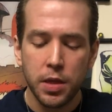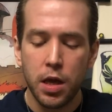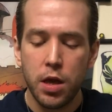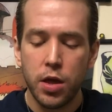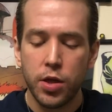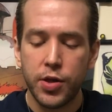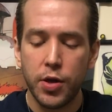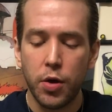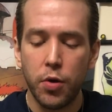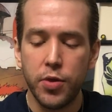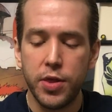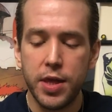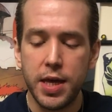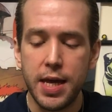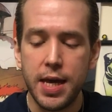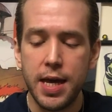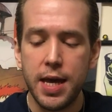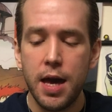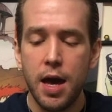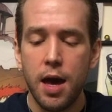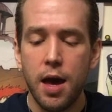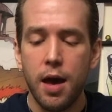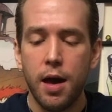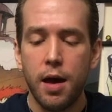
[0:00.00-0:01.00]
So
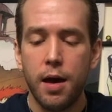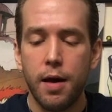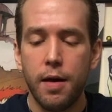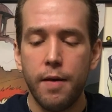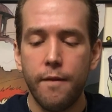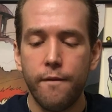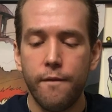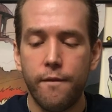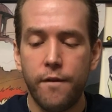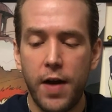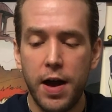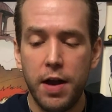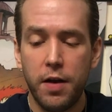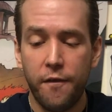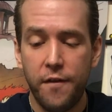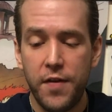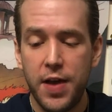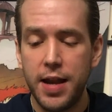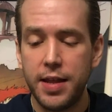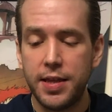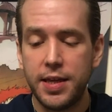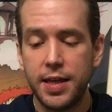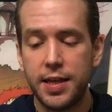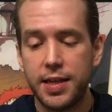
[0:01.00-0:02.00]
the Final
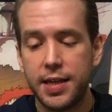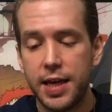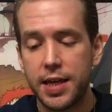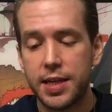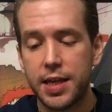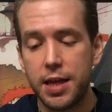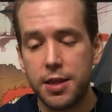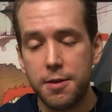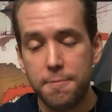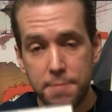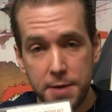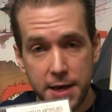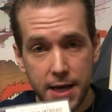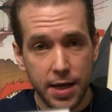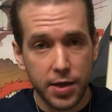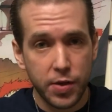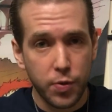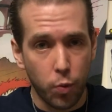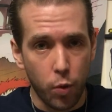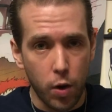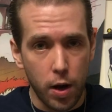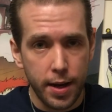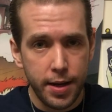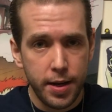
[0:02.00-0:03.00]
Fantasy VI on the
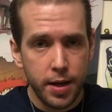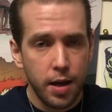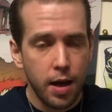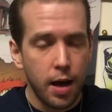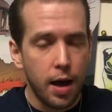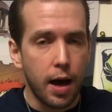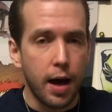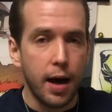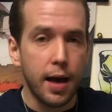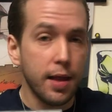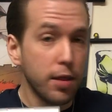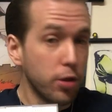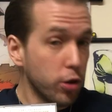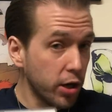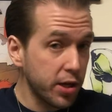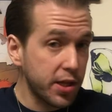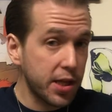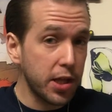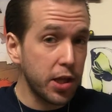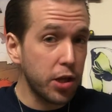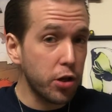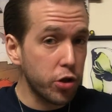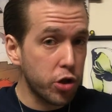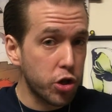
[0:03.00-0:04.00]
PS1 looks
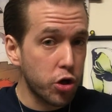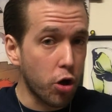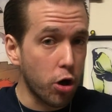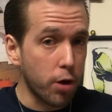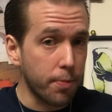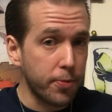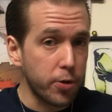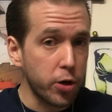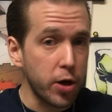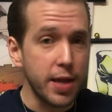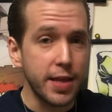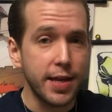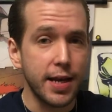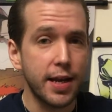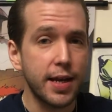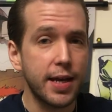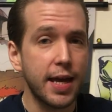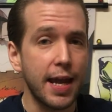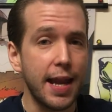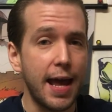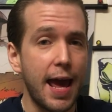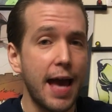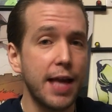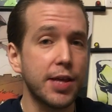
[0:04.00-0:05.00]
a little sharper, and yet
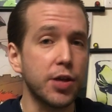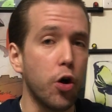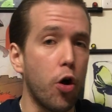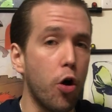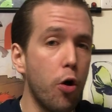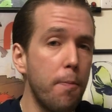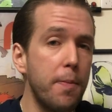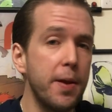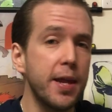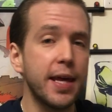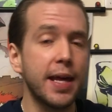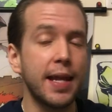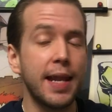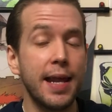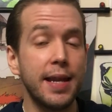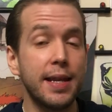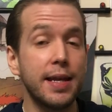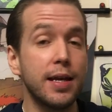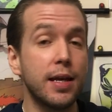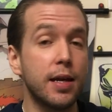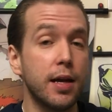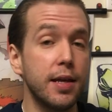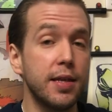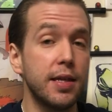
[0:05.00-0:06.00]
again, it has opening and
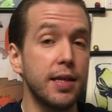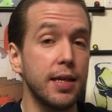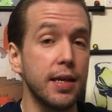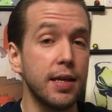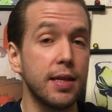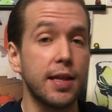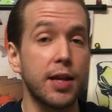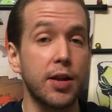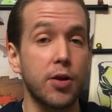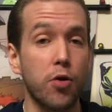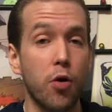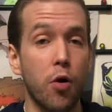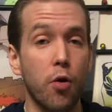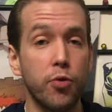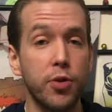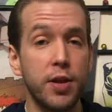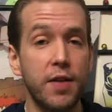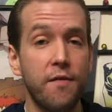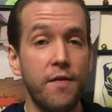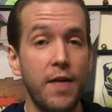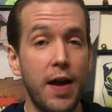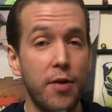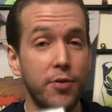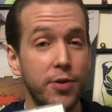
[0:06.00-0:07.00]
ending cutscenes that are
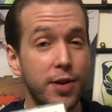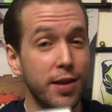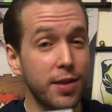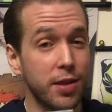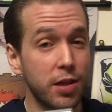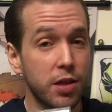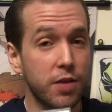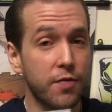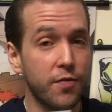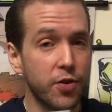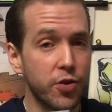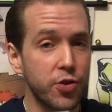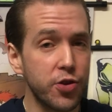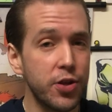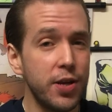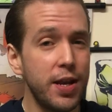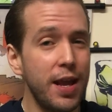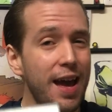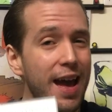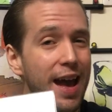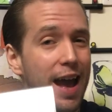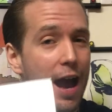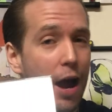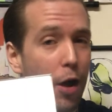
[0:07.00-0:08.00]
only found on this
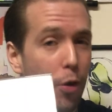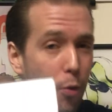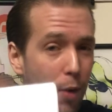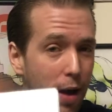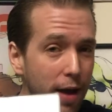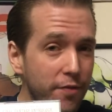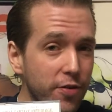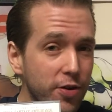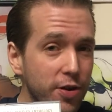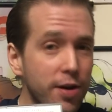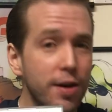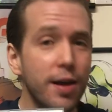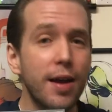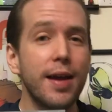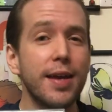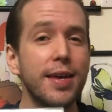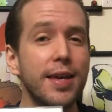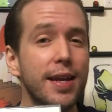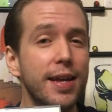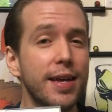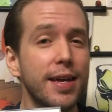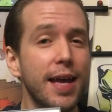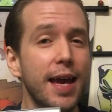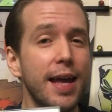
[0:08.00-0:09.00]
version. However,
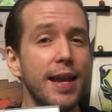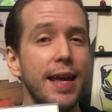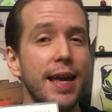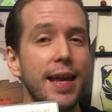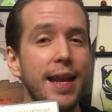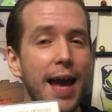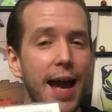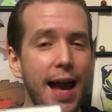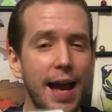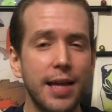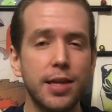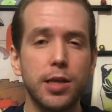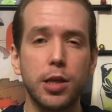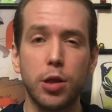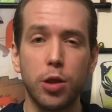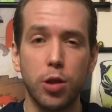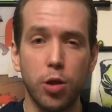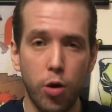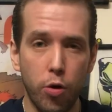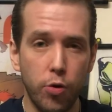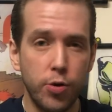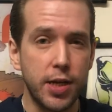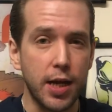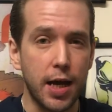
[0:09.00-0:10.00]
yet again, it has
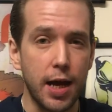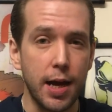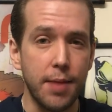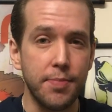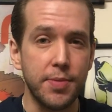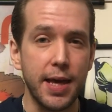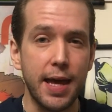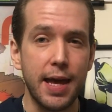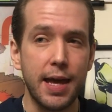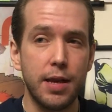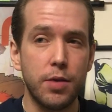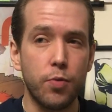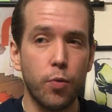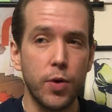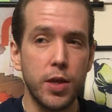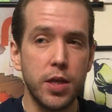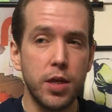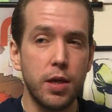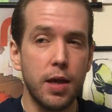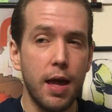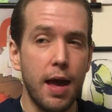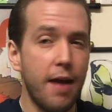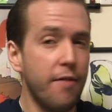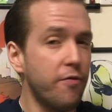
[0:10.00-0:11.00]
load times,
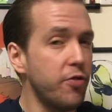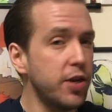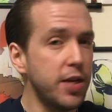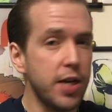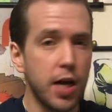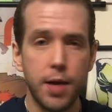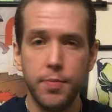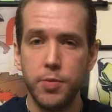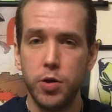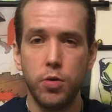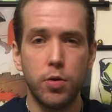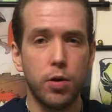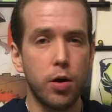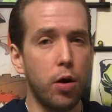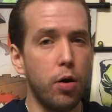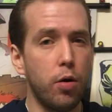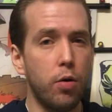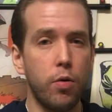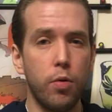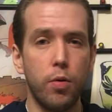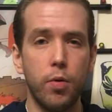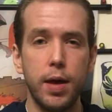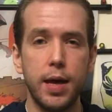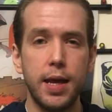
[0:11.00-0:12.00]
and every time you
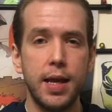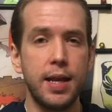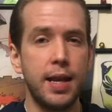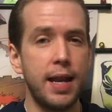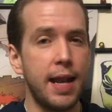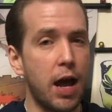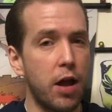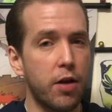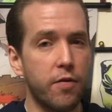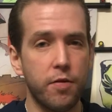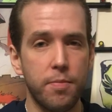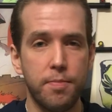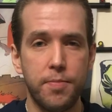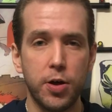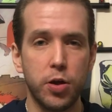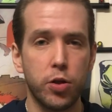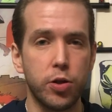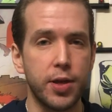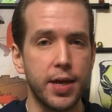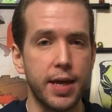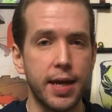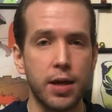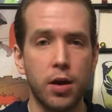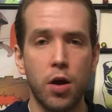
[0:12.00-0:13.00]
go in and out of a
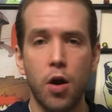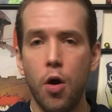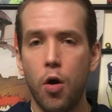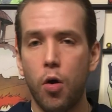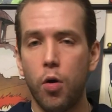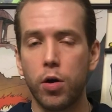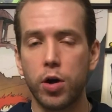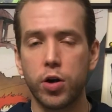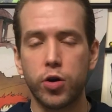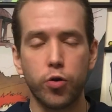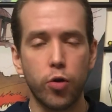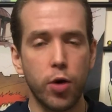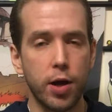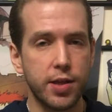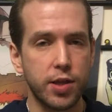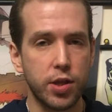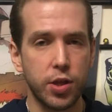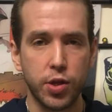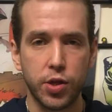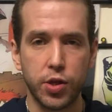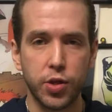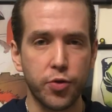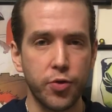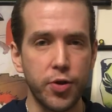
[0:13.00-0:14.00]
building or across
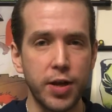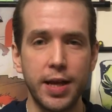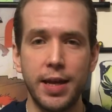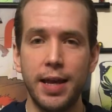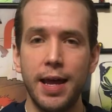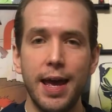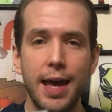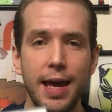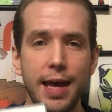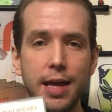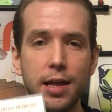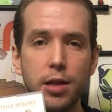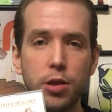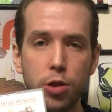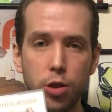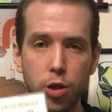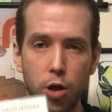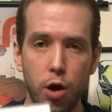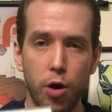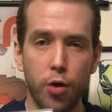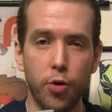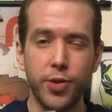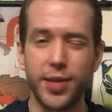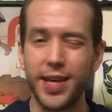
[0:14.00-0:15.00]
the screen, it
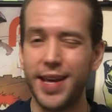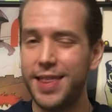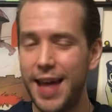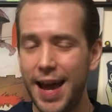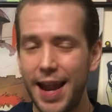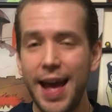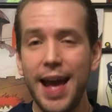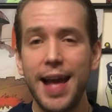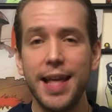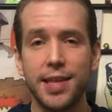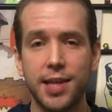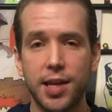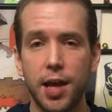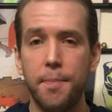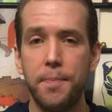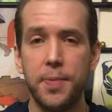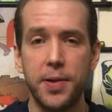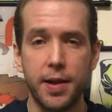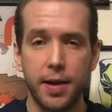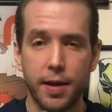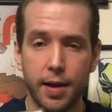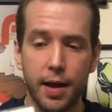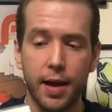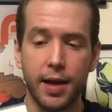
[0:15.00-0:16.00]
loads, and that adds up
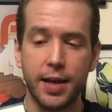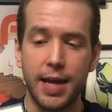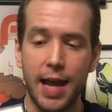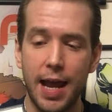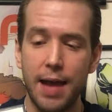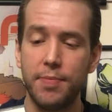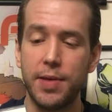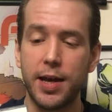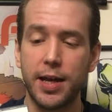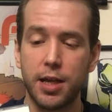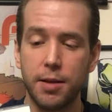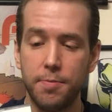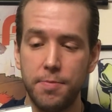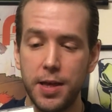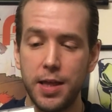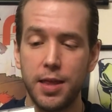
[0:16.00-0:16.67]
in a game that could